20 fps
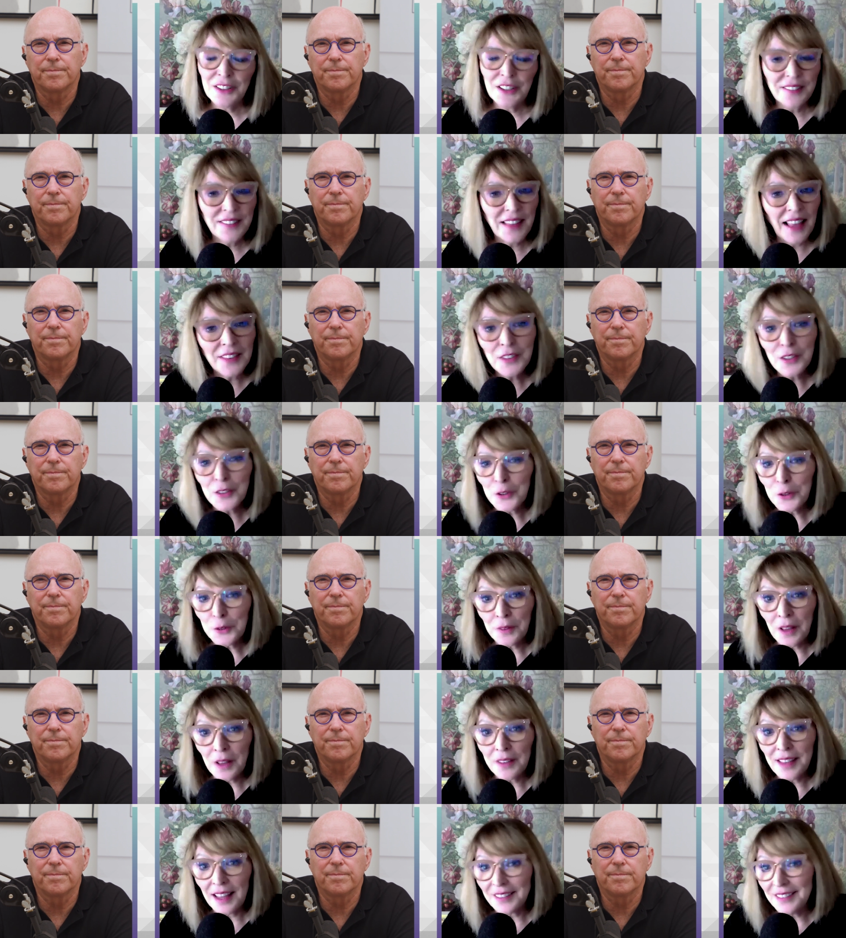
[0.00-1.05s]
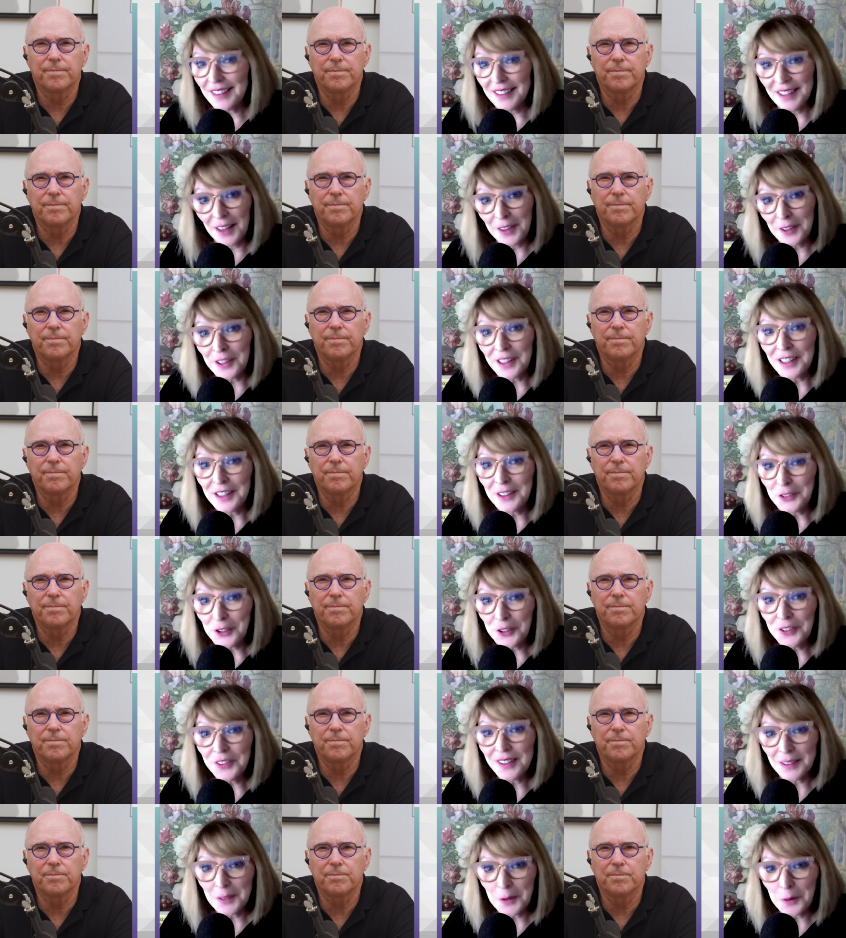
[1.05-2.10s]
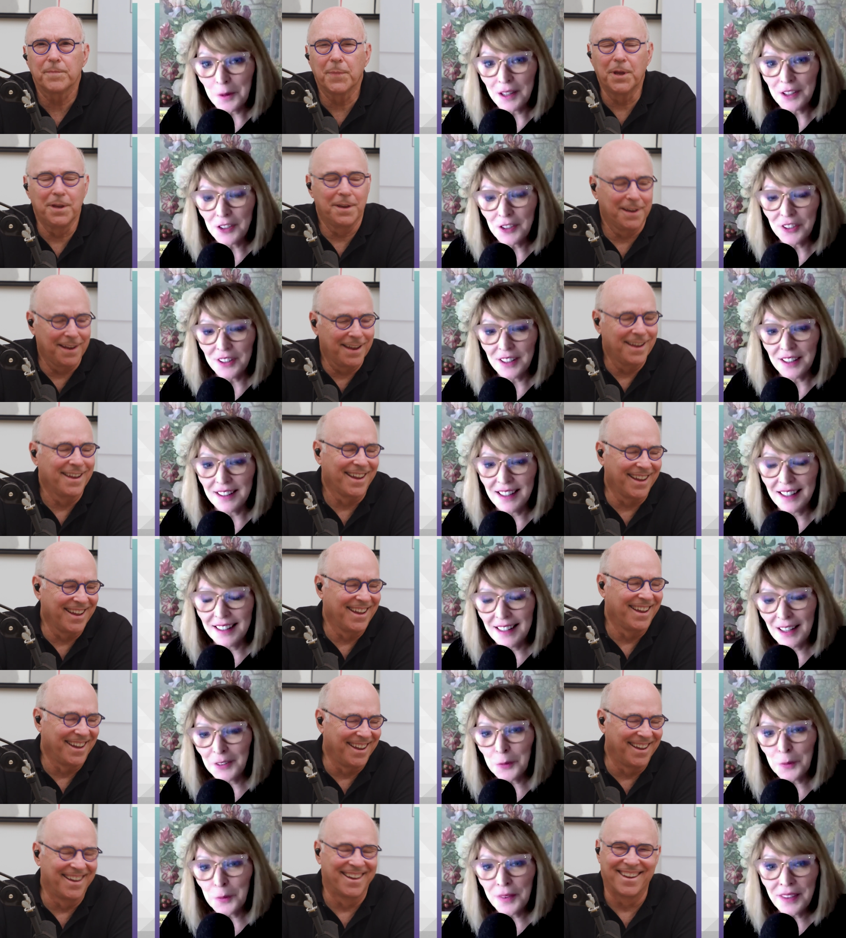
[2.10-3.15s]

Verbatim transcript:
Speaker 1: that's a that's another interesting question and that's one